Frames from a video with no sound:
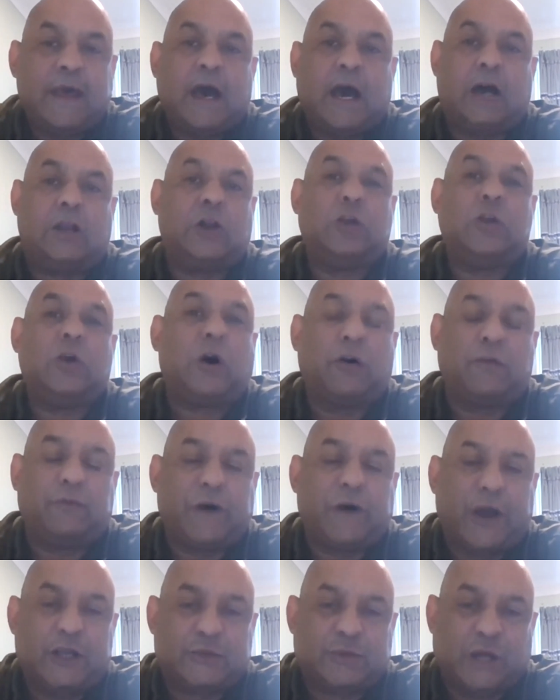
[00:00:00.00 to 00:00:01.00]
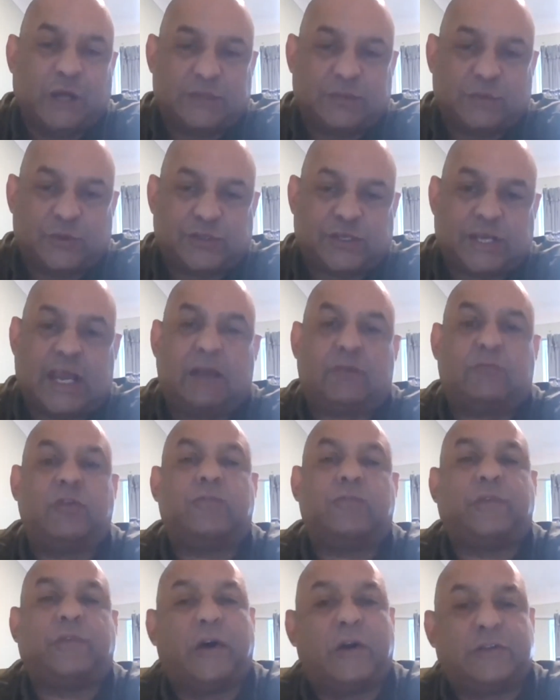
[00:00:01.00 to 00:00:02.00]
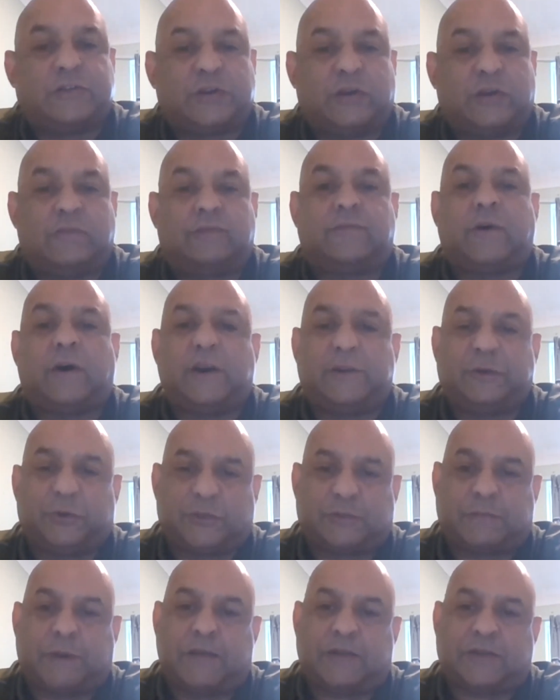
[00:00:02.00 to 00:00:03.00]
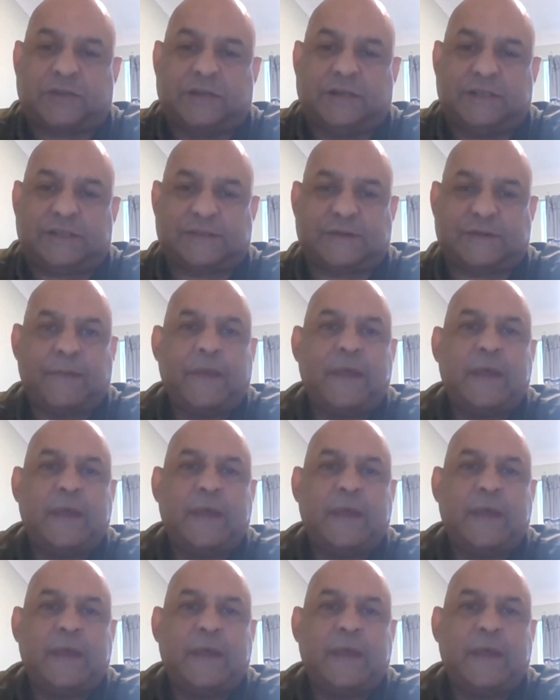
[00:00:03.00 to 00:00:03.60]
And a lot of those ones will say refer to fire door specialist,